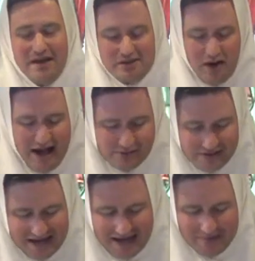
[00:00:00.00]
So after
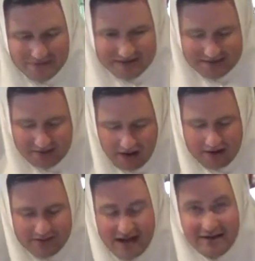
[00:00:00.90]
the amice is
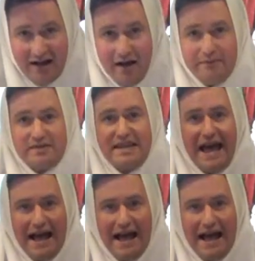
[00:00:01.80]
on, then comes the